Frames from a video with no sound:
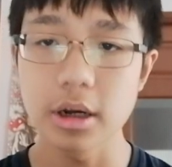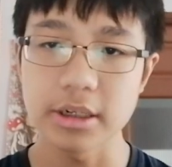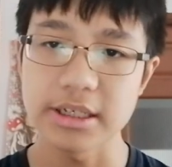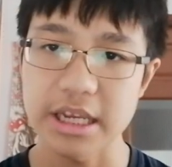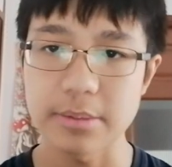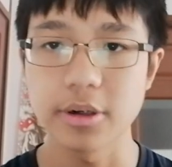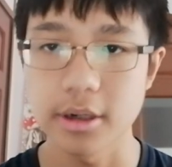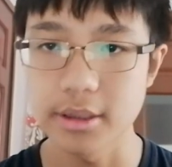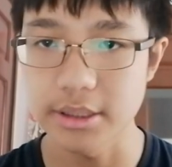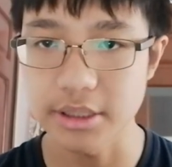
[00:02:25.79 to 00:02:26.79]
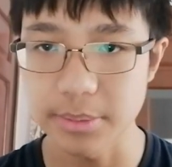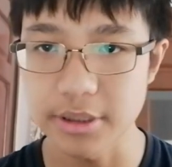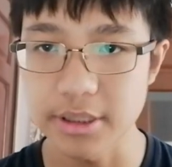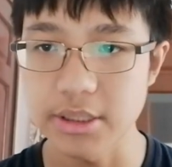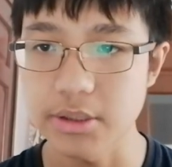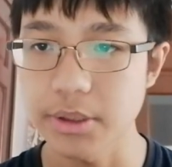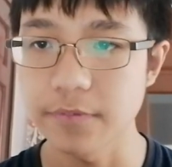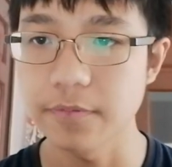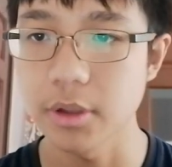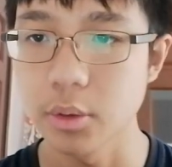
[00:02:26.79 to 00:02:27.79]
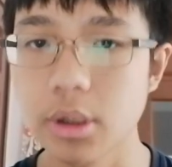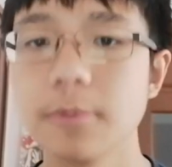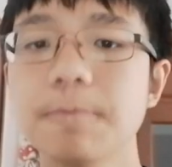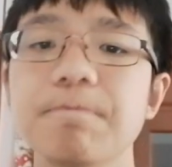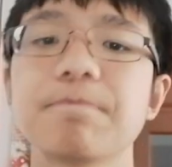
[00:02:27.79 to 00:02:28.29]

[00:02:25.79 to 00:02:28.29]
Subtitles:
disable our disabilities, if you will.